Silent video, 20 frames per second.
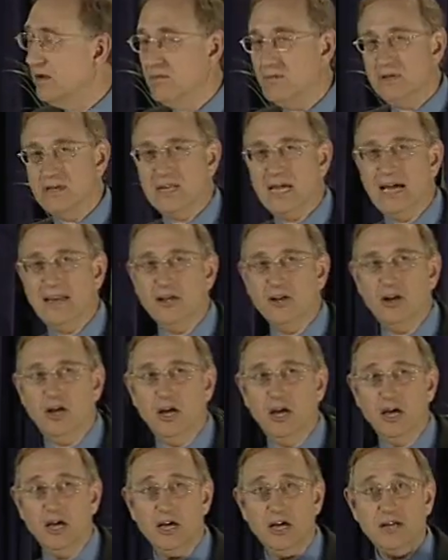When Daniel
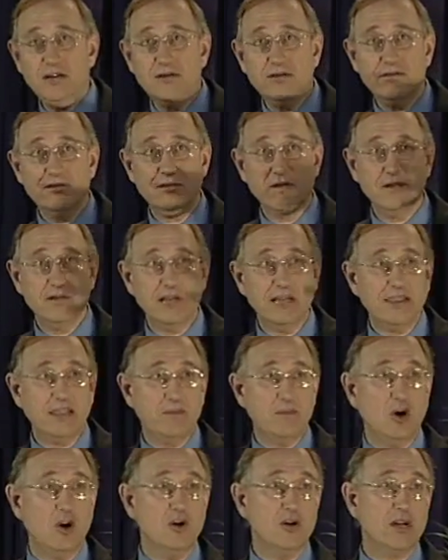heard that
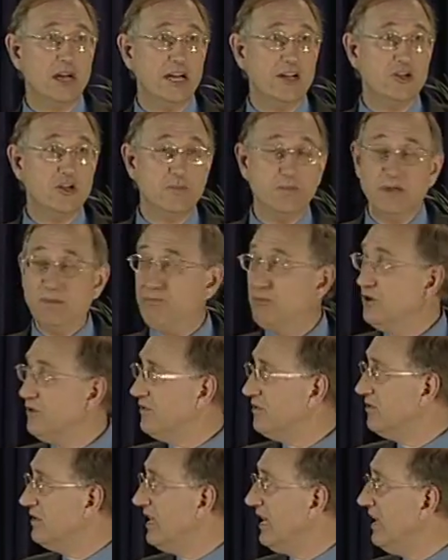they were all going to be
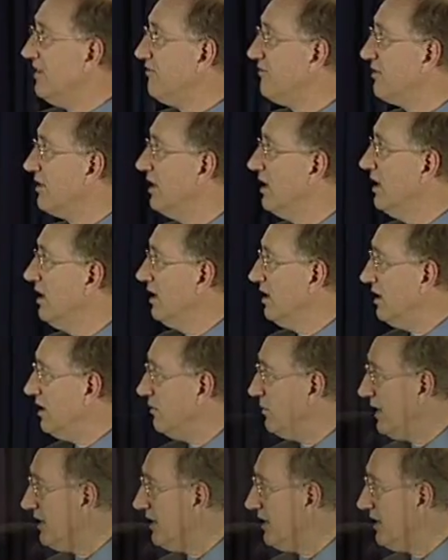put to death, he